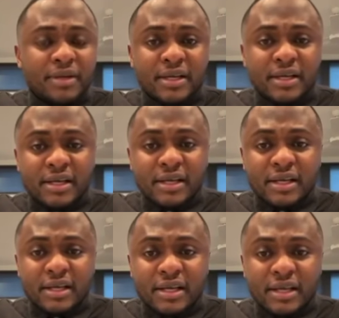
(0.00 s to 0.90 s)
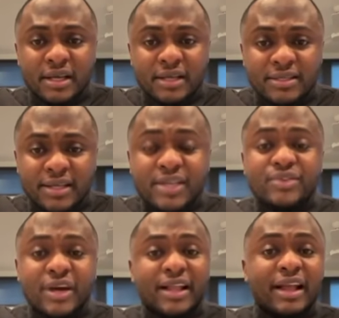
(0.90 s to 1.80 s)
social media
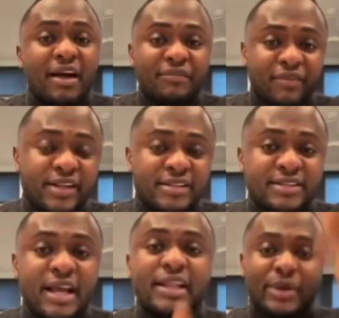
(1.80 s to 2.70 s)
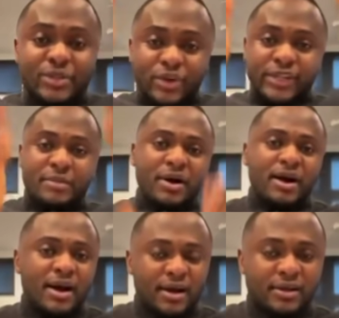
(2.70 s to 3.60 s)
to rant, because it's
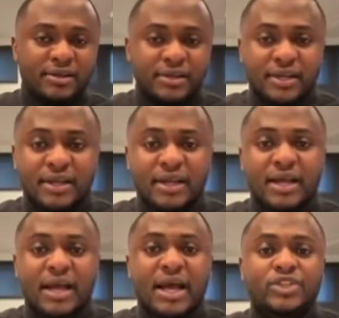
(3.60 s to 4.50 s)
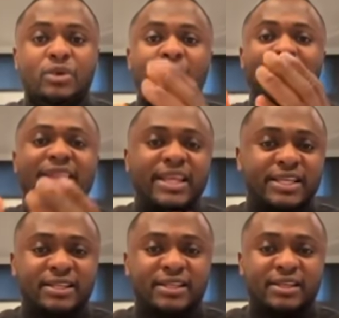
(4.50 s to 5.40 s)
becoming, to him, is becoming
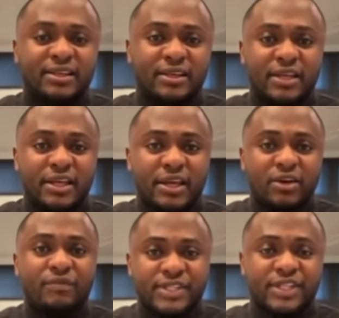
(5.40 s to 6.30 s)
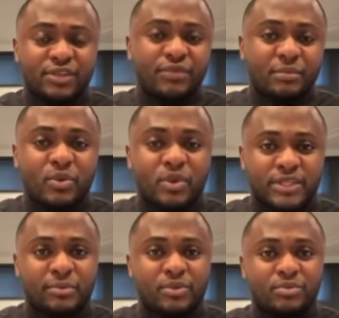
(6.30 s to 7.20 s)
disgusting. That's what I think, right?
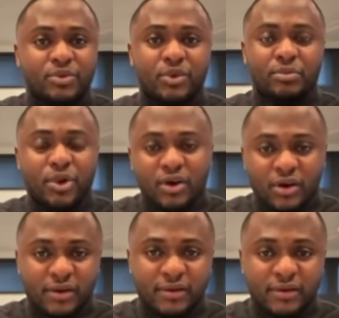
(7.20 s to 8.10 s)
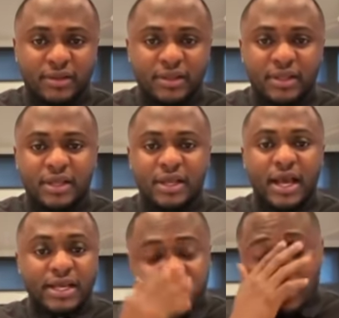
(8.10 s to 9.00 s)
So
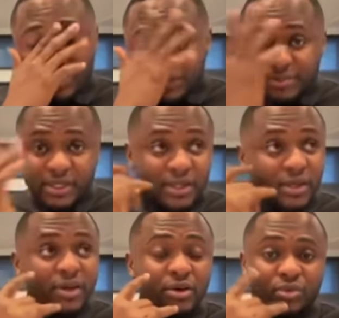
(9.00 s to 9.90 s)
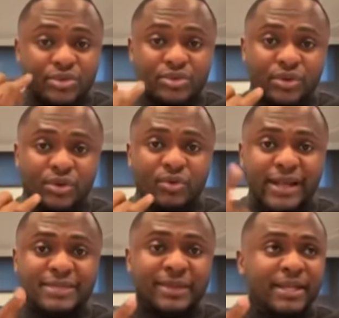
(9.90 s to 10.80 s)
she says that they are not
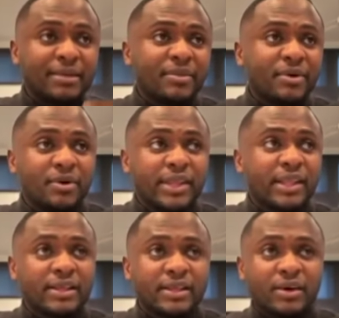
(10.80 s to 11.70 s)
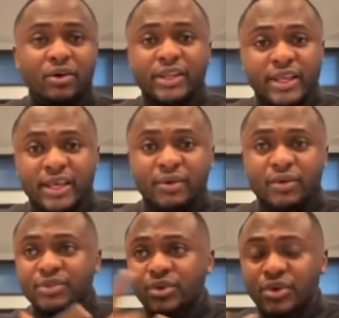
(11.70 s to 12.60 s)
four baby mamas, that they are even
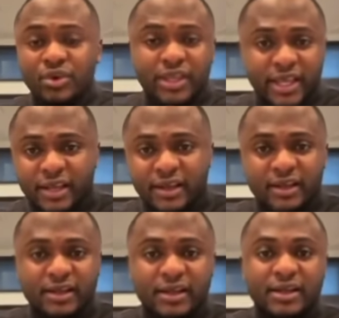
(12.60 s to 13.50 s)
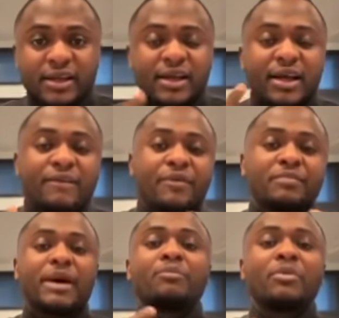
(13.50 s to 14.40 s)
five. She said, should I
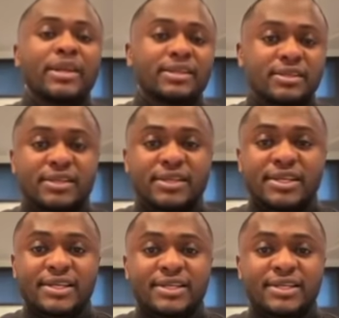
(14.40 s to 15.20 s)
go deeper?